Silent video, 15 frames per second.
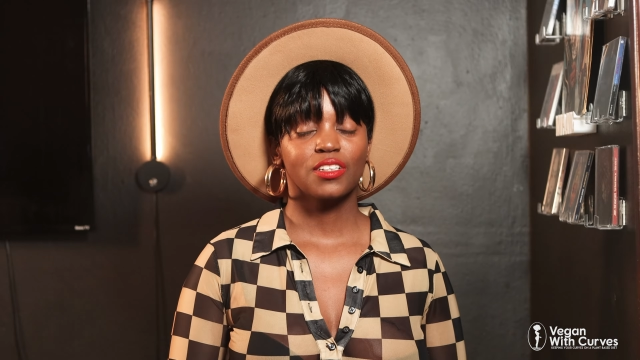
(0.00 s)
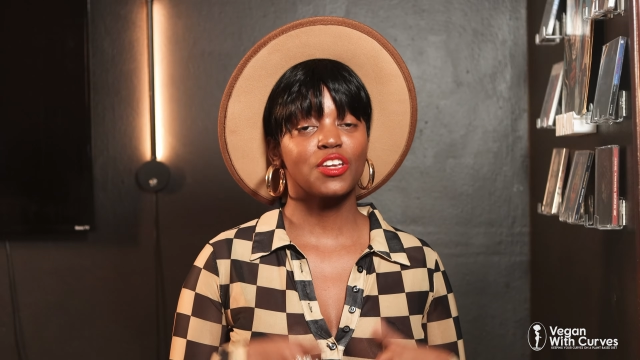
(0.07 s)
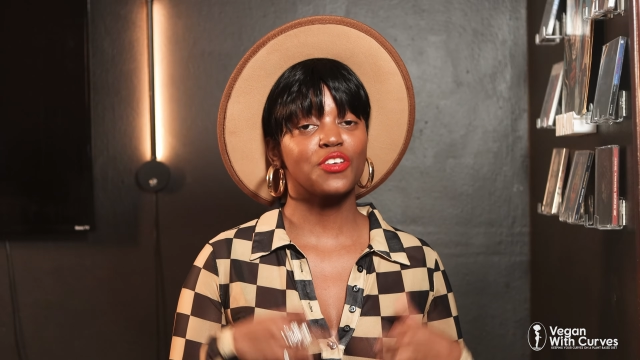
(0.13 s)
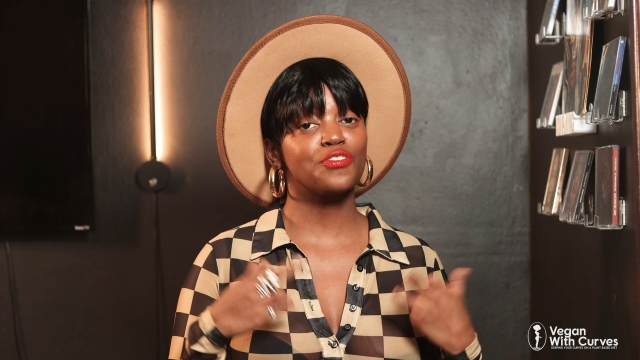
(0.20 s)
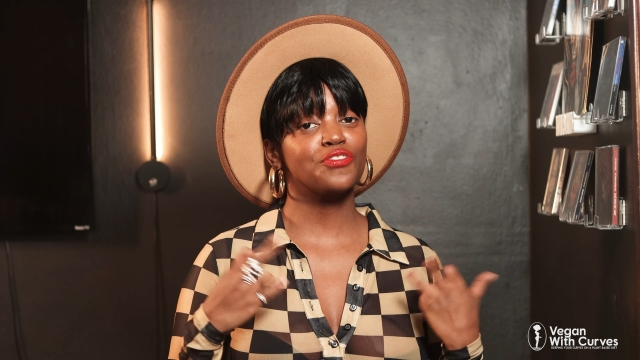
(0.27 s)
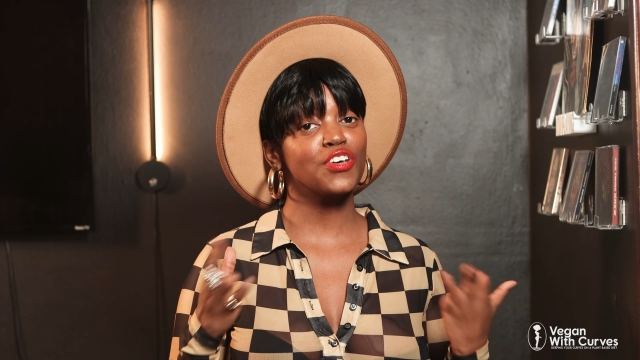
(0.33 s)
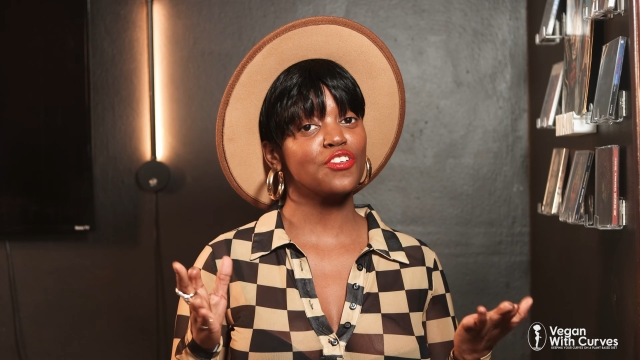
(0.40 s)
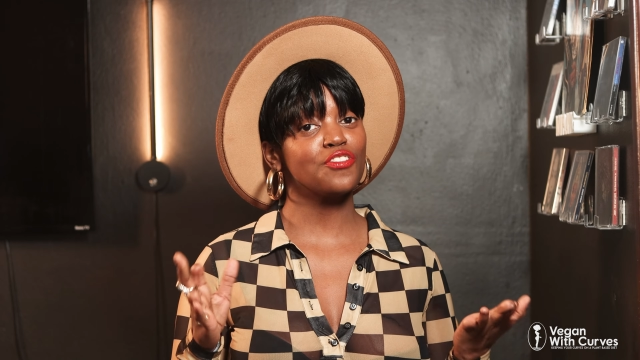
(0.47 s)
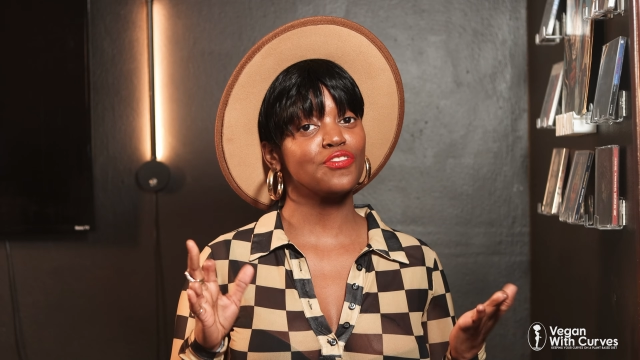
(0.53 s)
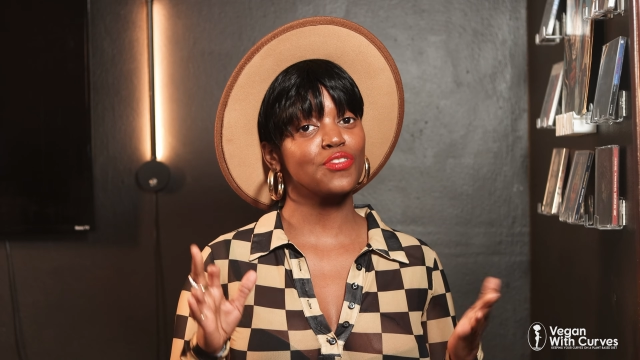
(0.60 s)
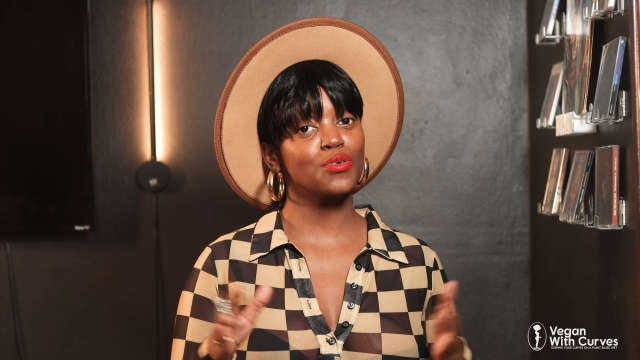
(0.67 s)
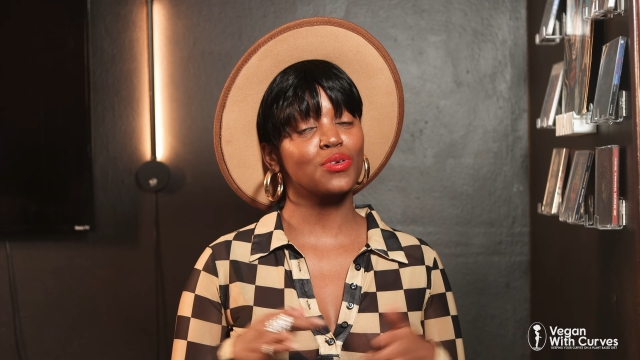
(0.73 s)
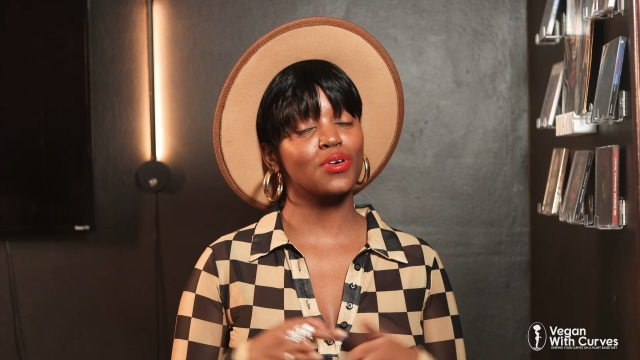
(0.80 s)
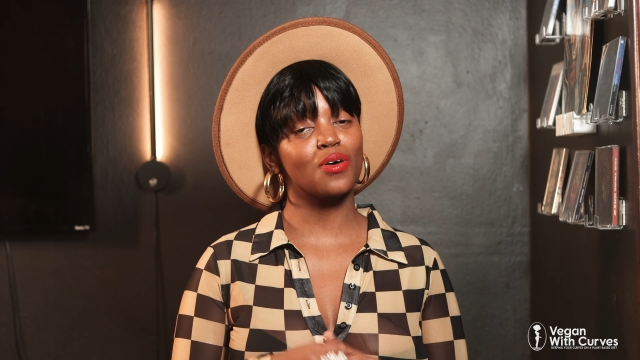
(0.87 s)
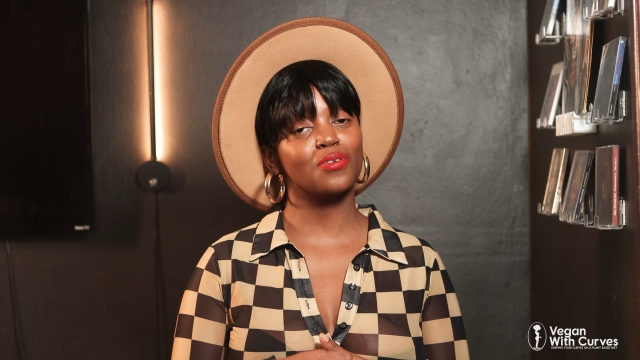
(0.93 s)
The fifth
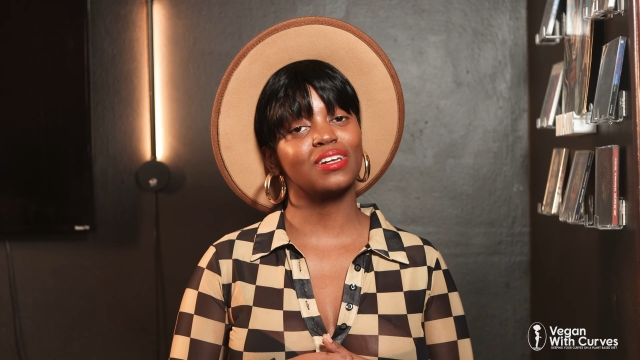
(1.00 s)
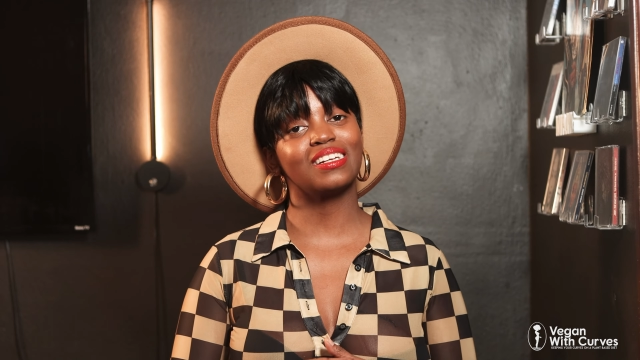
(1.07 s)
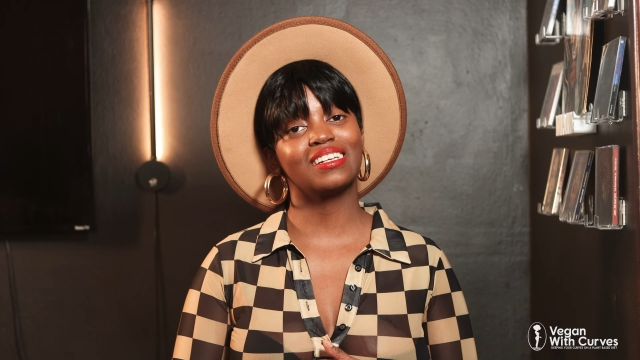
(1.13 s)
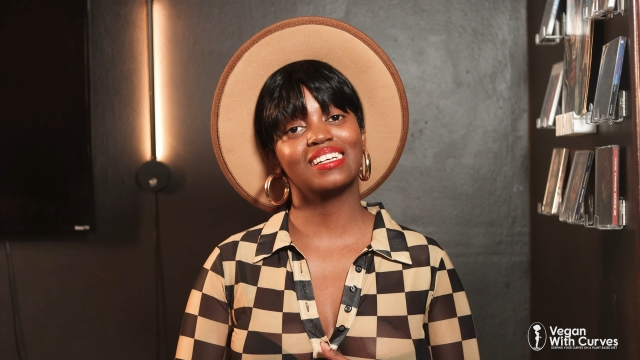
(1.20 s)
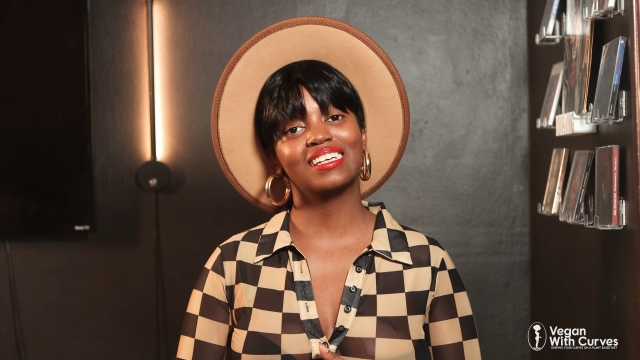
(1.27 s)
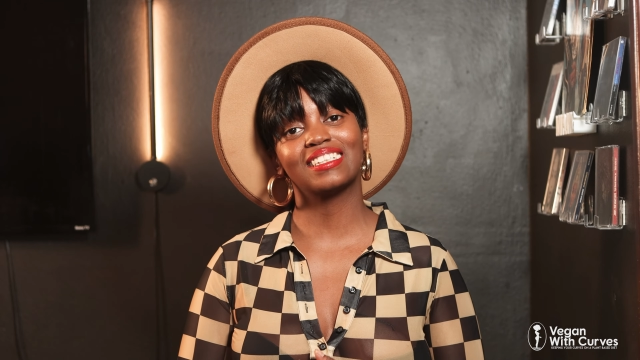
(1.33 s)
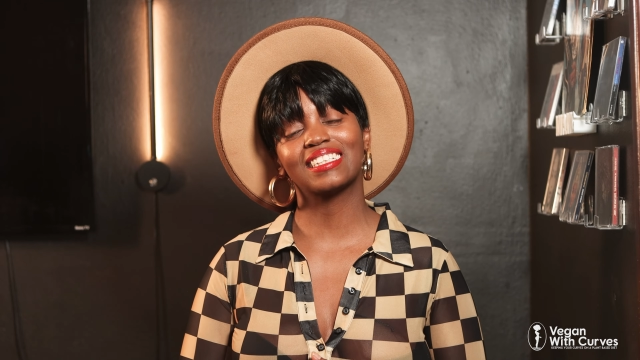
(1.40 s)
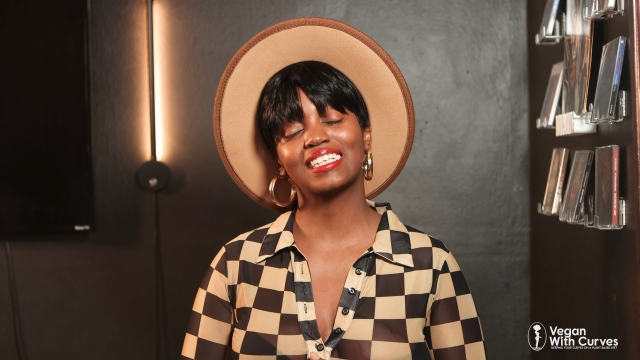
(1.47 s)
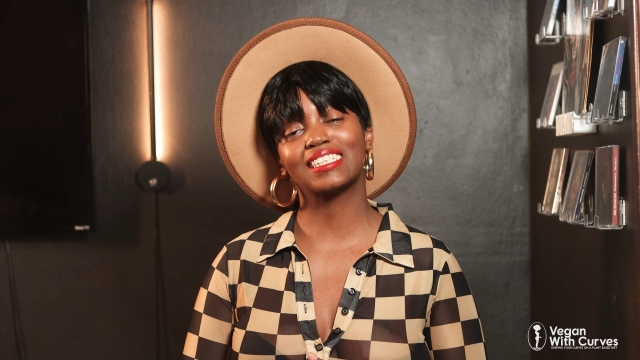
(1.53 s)
food on the list